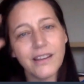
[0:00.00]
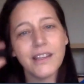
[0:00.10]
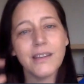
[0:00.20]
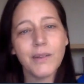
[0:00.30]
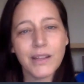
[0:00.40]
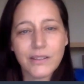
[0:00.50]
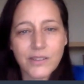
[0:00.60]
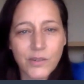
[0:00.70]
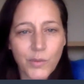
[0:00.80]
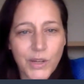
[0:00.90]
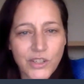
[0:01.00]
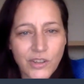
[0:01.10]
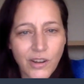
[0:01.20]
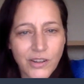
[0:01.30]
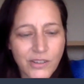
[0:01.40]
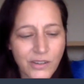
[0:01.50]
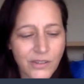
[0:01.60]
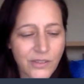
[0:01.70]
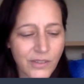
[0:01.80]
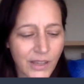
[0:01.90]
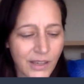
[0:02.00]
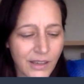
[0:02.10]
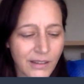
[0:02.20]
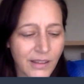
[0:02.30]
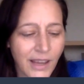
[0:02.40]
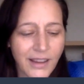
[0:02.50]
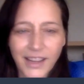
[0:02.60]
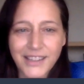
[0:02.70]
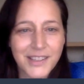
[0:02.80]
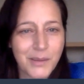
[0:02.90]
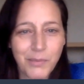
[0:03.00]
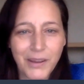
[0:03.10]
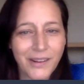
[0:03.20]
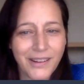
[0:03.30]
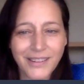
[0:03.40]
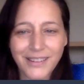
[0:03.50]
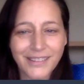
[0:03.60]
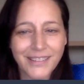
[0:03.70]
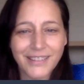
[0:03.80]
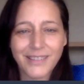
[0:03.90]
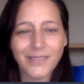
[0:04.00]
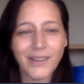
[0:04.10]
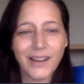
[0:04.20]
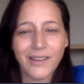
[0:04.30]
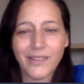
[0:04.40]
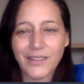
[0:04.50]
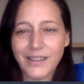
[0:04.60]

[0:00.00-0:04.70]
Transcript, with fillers: he went to a witch doctor's and that guy disappeared. Wow.